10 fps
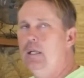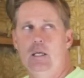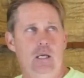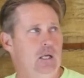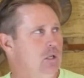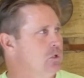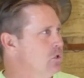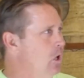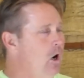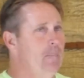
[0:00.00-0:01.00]
is
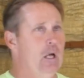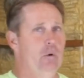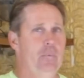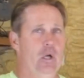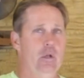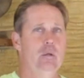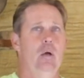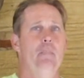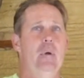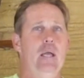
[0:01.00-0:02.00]
it's an all-metal building
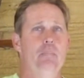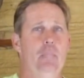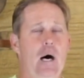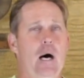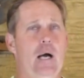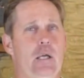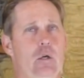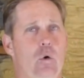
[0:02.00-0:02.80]
made by